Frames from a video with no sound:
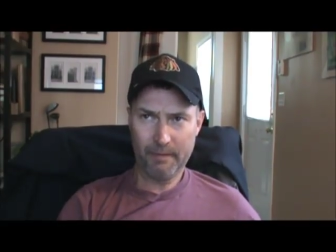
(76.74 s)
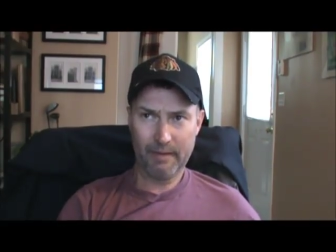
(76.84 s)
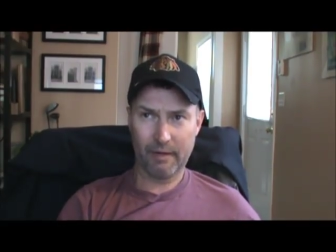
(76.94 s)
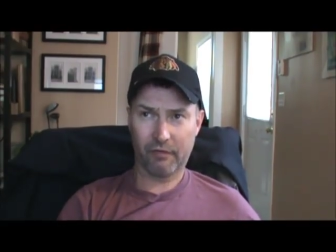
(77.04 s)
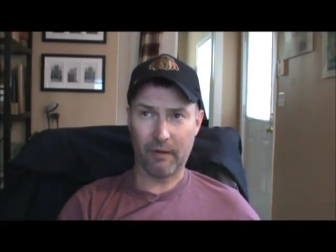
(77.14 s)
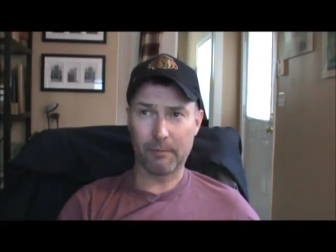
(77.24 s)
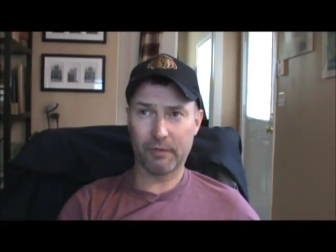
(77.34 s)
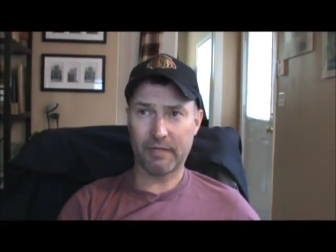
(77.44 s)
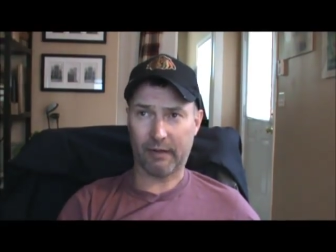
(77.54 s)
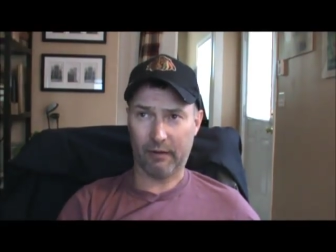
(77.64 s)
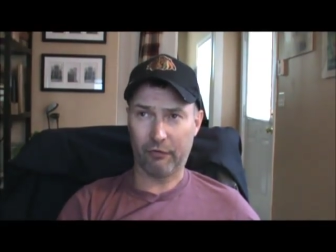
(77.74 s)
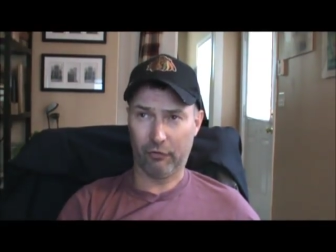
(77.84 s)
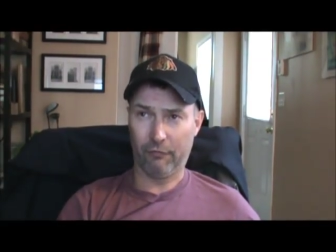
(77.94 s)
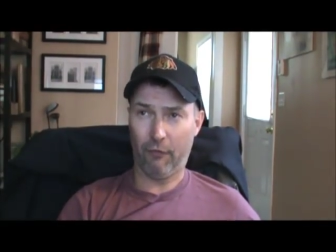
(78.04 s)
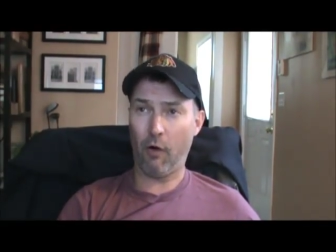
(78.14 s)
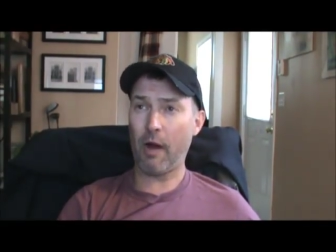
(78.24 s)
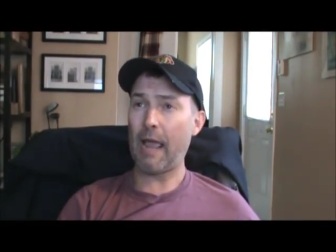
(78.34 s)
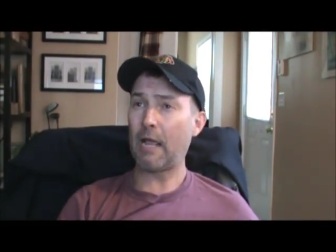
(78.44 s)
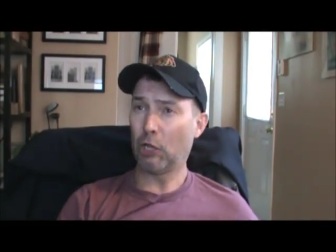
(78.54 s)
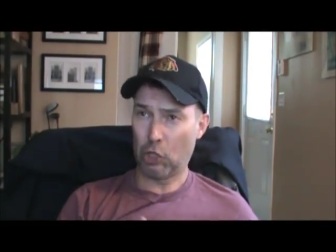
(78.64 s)
an assembler technician for
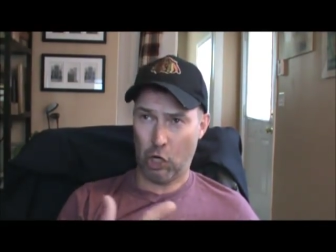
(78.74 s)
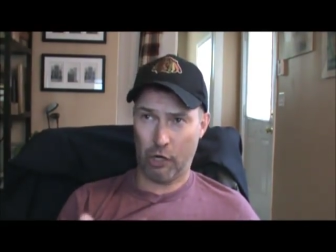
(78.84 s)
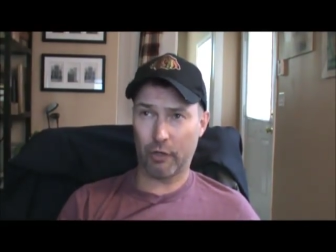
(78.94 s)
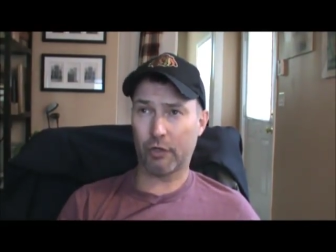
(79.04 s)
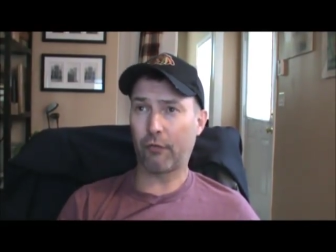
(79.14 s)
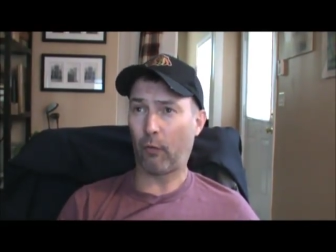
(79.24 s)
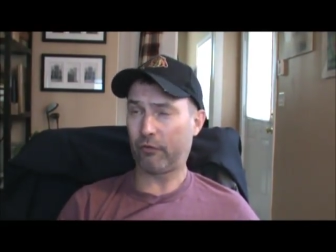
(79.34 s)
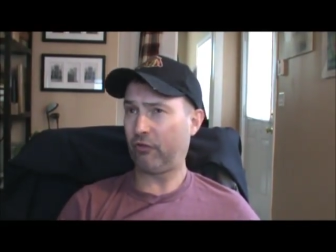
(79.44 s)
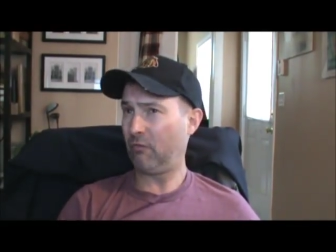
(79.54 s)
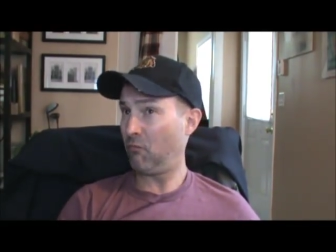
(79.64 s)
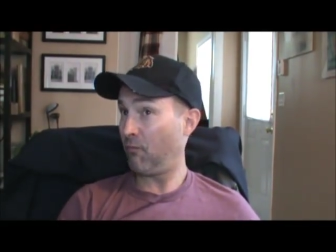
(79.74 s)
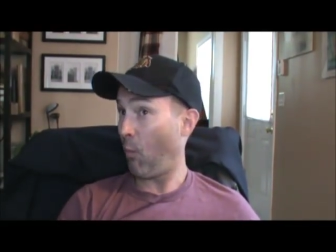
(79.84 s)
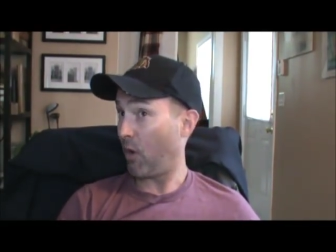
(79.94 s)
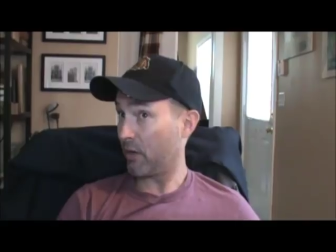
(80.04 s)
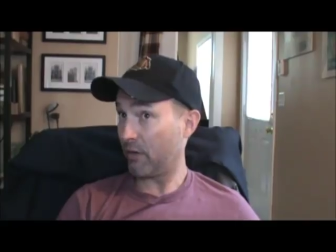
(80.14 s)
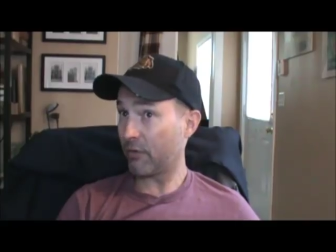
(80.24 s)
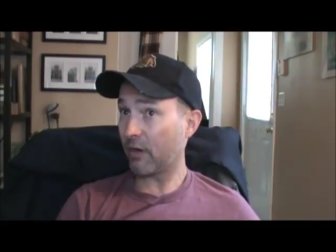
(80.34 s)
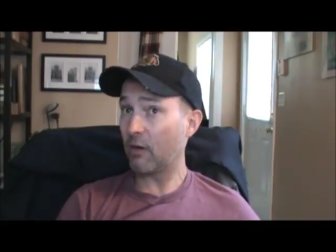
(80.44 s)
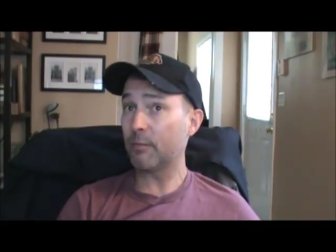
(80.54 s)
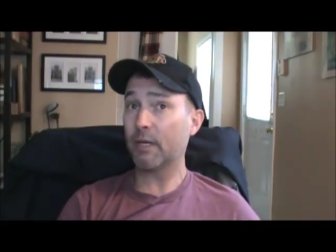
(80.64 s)
a large Fortune
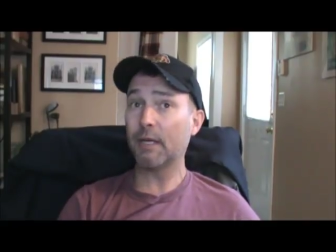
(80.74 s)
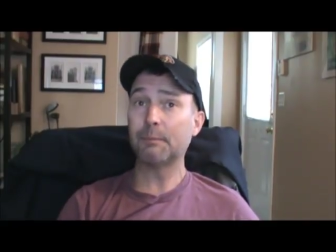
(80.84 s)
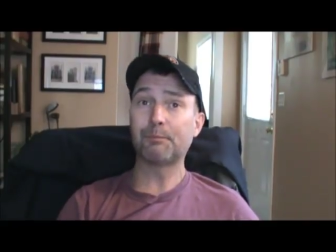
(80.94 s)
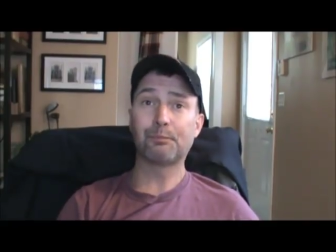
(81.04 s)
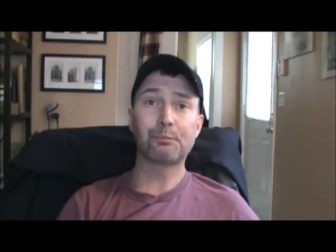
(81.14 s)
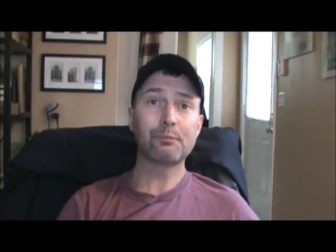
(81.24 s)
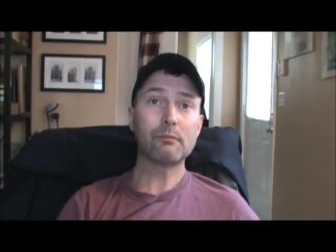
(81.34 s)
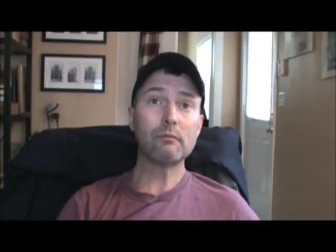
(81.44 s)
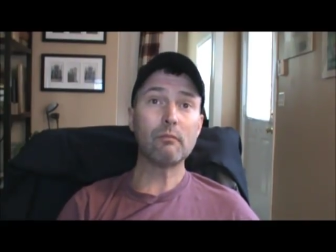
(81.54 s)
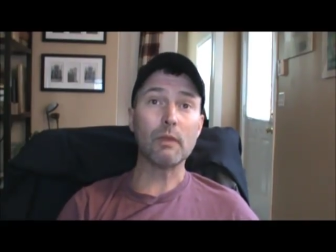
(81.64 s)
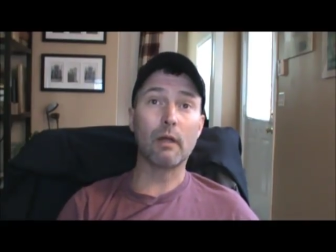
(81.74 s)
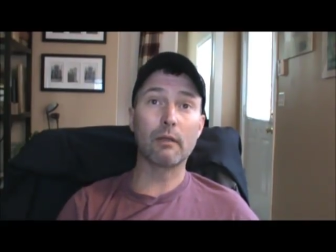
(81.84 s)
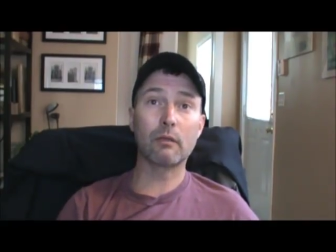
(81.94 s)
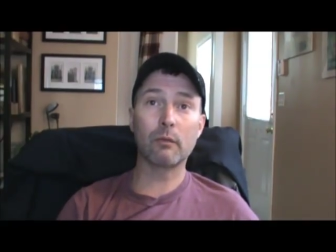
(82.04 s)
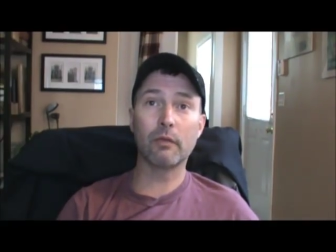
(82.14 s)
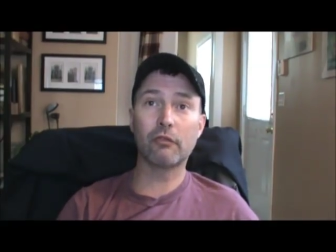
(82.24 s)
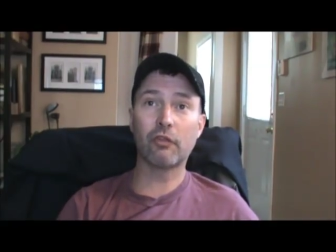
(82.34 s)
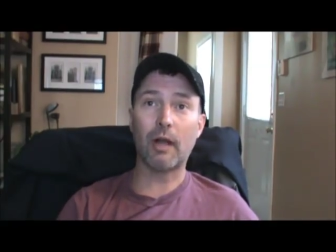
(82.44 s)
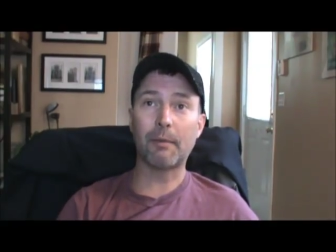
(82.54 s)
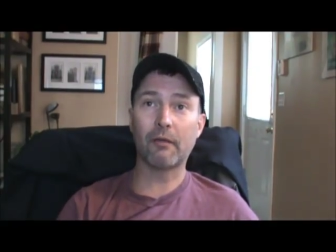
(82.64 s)
100 company. Through this
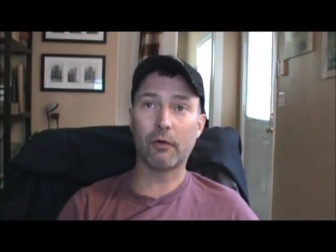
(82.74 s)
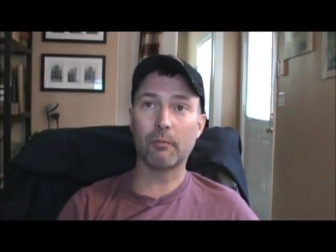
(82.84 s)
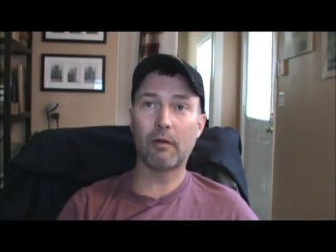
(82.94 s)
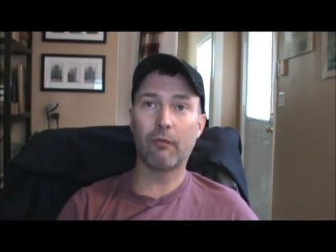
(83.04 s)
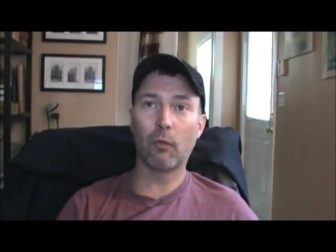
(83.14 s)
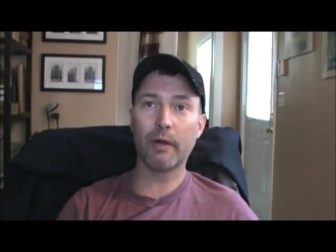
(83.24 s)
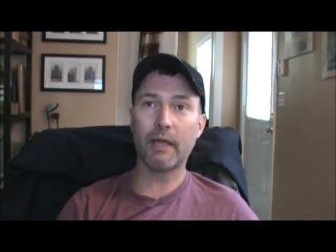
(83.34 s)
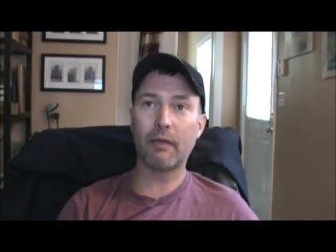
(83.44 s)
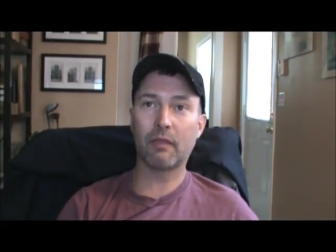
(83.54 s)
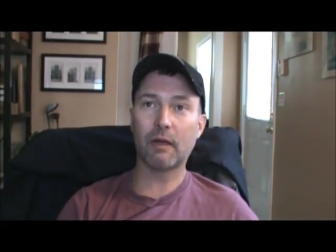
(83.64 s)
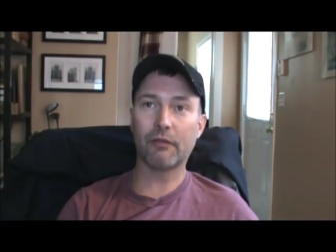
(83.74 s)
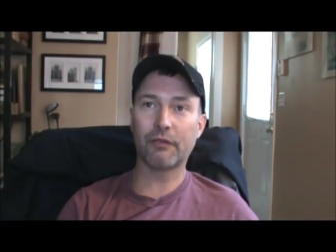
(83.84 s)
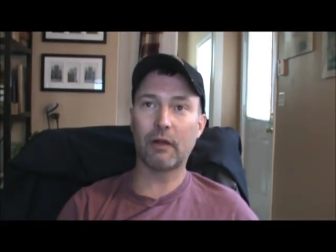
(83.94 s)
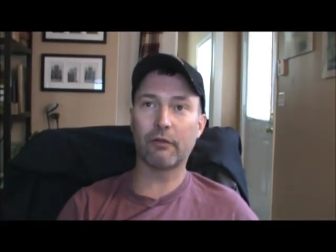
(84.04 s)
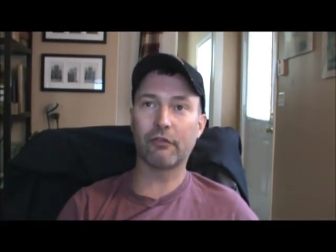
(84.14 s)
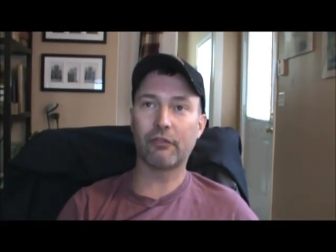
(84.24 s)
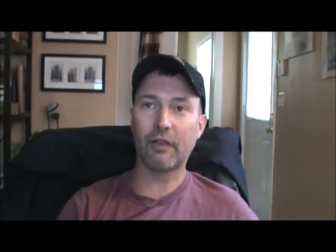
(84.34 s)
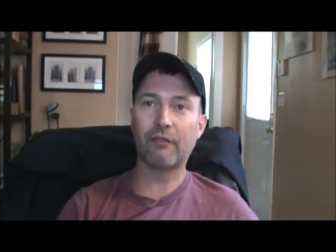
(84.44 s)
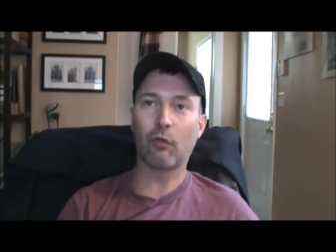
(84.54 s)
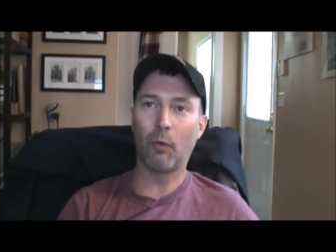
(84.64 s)
job, I've earned about $48,000 and
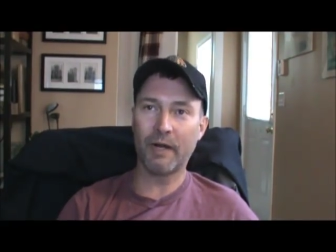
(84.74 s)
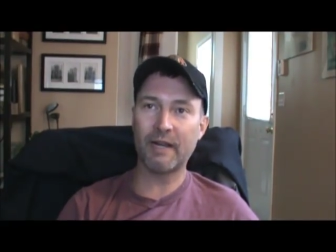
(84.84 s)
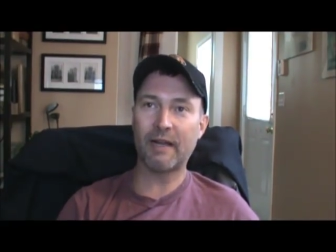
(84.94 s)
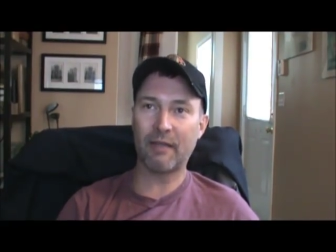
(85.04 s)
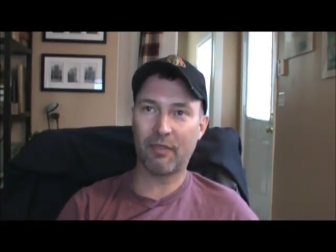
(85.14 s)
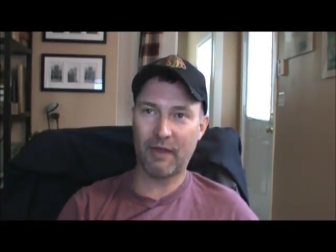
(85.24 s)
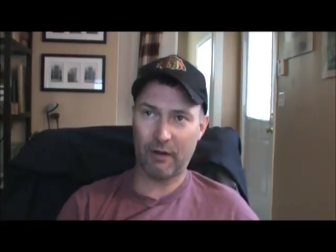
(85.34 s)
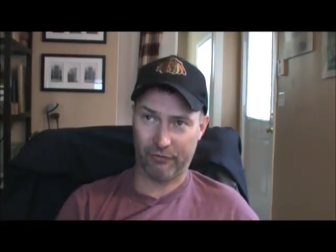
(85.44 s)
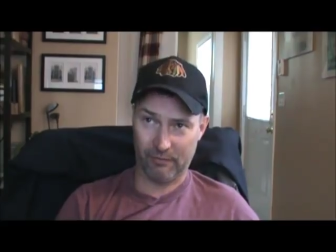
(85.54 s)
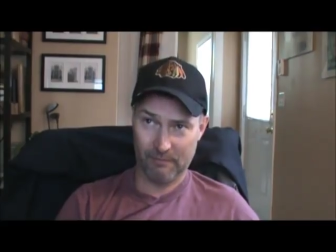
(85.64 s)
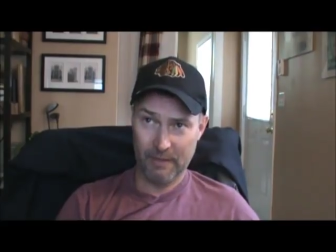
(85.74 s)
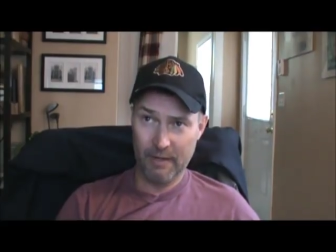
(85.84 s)
saved $29,000.